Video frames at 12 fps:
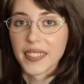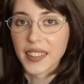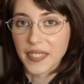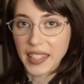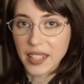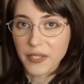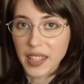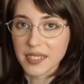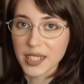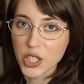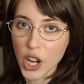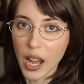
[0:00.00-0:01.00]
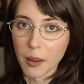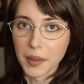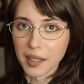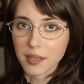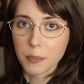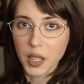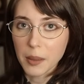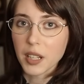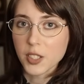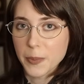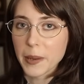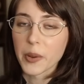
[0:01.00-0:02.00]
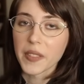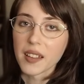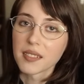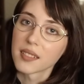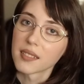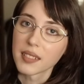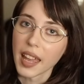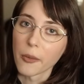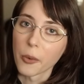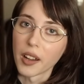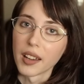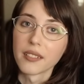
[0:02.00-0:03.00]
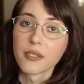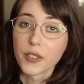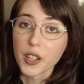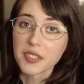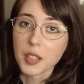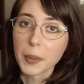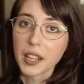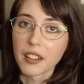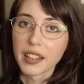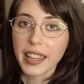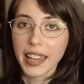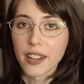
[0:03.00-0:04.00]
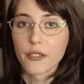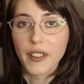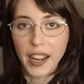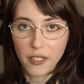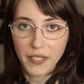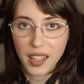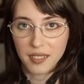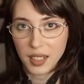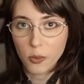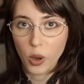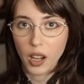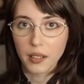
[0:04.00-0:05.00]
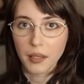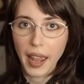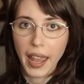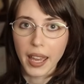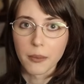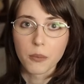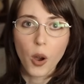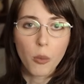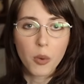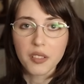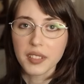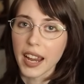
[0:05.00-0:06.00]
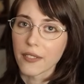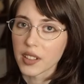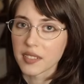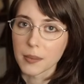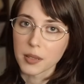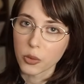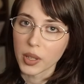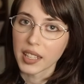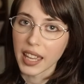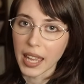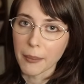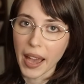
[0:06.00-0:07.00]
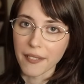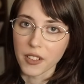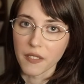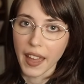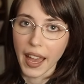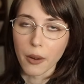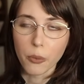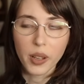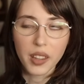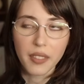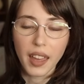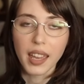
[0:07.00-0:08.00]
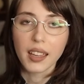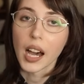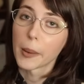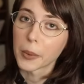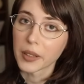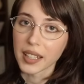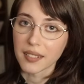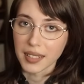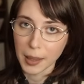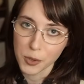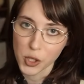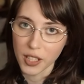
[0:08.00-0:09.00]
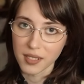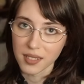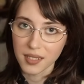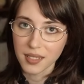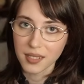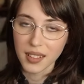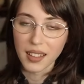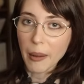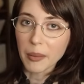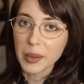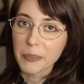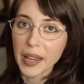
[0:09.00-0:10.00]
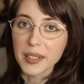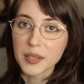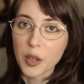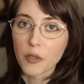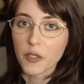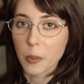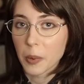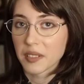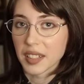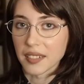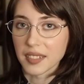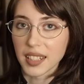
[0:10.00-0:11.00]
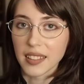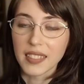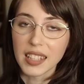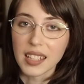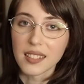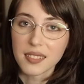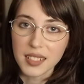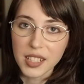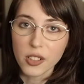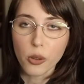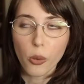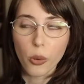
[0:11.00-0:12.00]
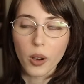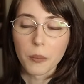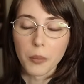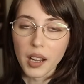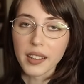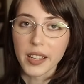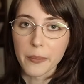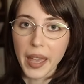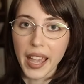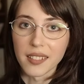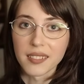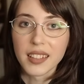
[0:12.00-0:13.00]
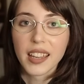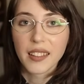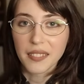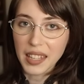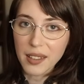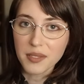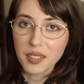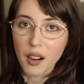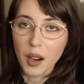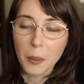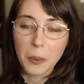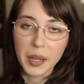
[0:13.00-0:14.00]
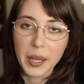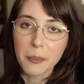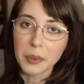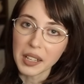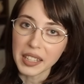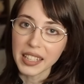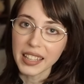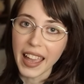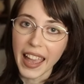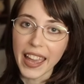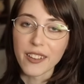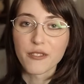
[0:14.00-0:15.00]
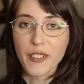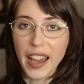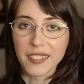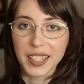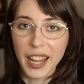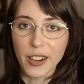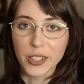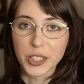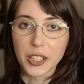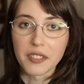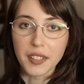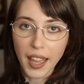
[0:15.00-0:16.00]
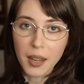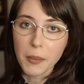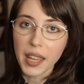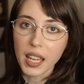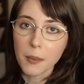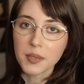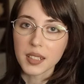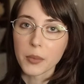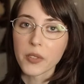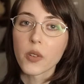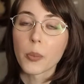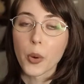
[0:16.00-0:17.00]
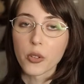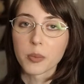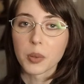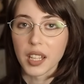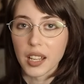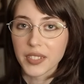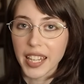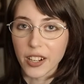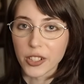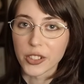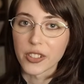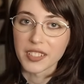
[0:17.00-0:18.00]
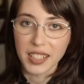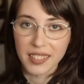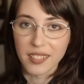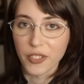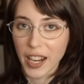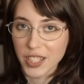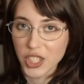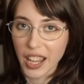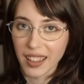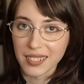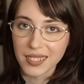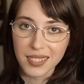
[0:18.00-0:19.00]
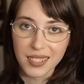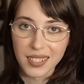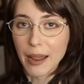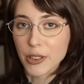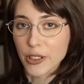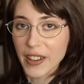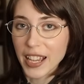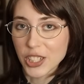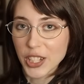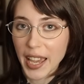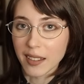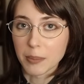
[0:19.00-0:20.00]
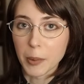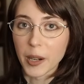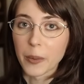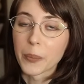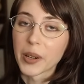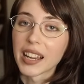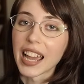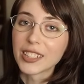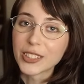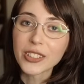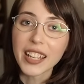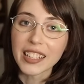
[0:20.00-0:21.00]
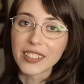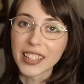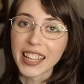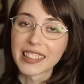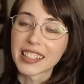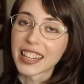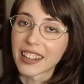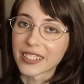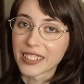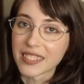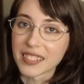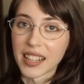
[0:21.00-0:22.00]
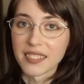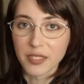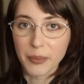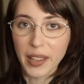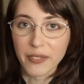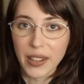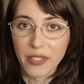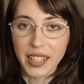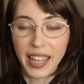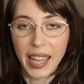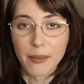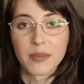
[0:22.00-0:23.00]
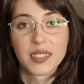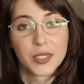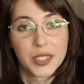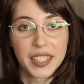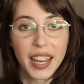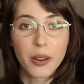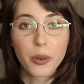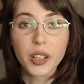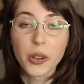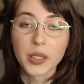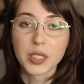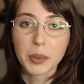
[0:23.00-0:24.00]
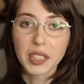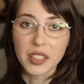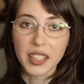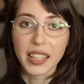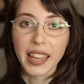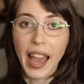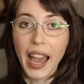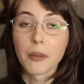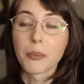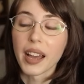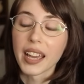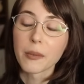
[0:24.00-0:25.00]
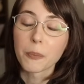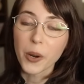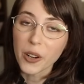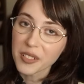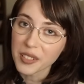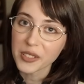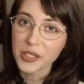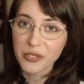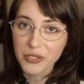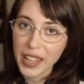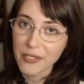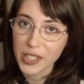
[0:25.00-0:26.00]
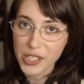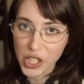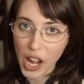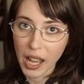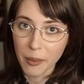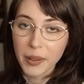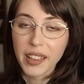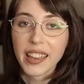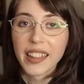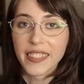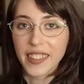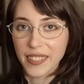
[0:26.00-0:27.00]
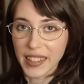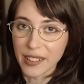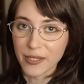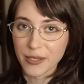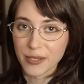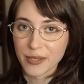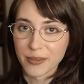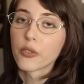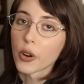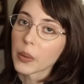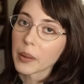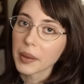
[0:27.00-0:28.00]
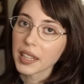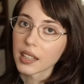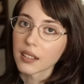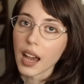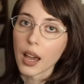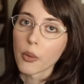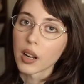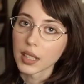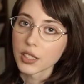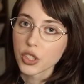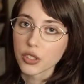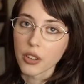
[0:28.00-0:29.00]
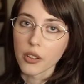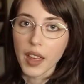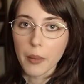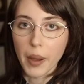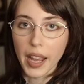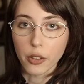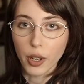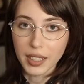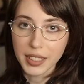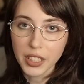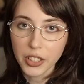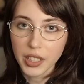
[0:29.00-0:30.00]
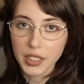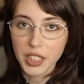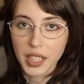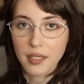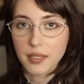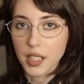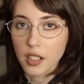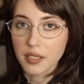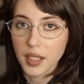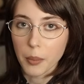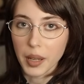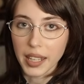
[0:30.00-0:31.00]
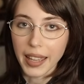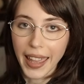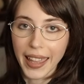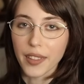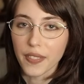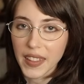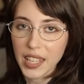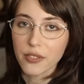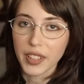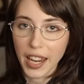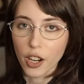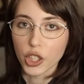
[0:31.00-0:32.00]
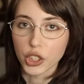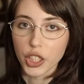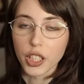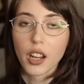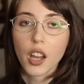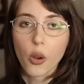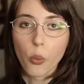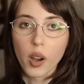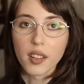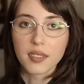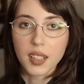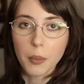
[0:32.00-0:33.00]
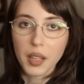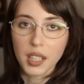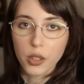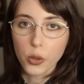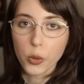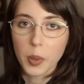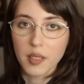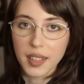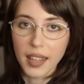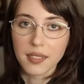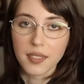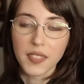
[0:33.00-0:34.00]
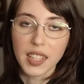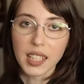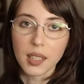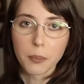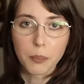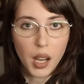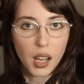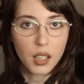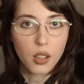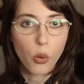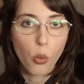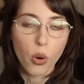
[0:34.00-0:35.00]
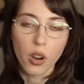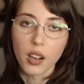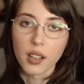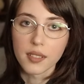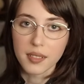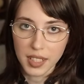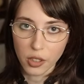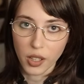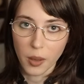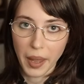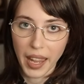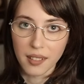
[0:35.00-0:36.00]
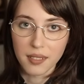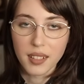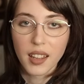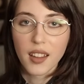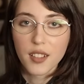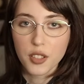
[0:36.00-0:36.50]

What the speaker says: The Thief is a job that's pretty much been with us since day one, first appearing in Final Fantasy I and almost every subsequent game after that, with a couple exceptions. Probably best known for possessing the steal or mug commands, thieves are pretty plucky and fast characters and make up some of the most beloved characters in the franchise. I'm no fashion expert, but I do like looking at the character designs of my favorite games, so today we're going to be looking at my personal favorite job, the Thief. Before we begin, I want to let you know that my criteria to consider somebody a thief character was somebody who possessed the mug or steal commands.